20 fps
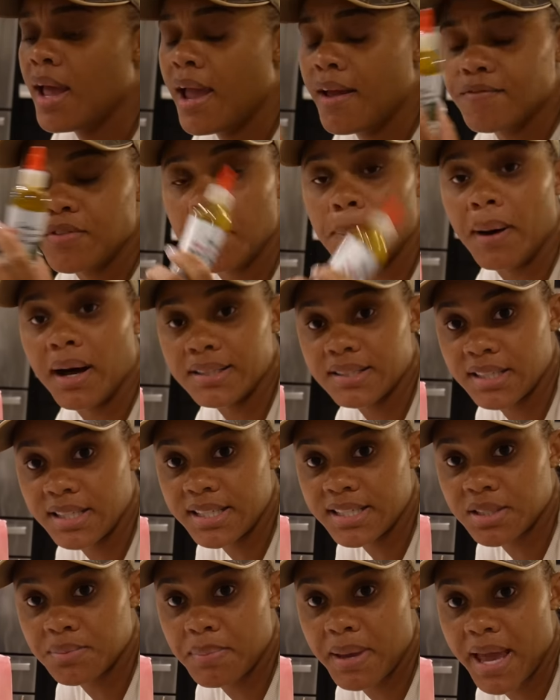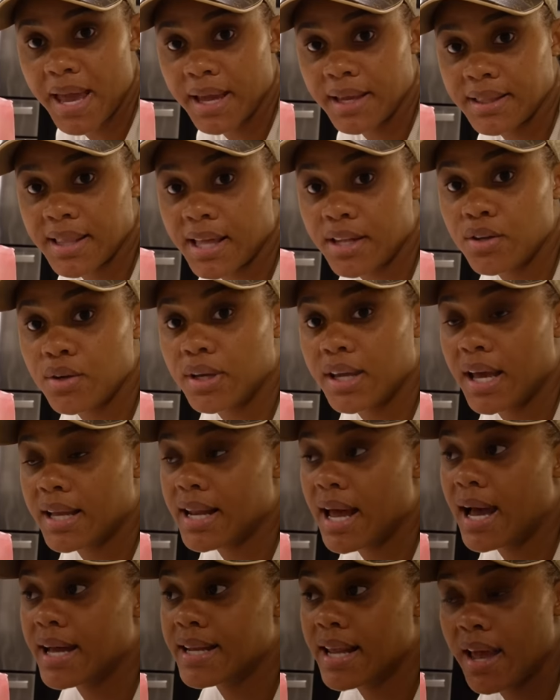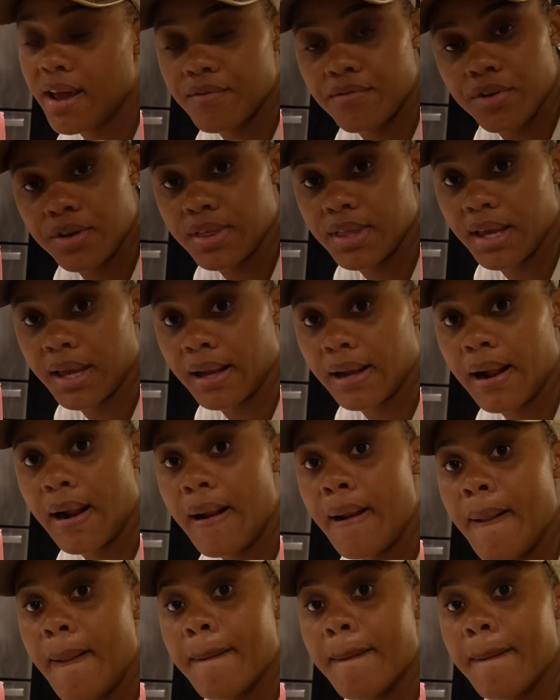If the bottle is big, then you can add everything.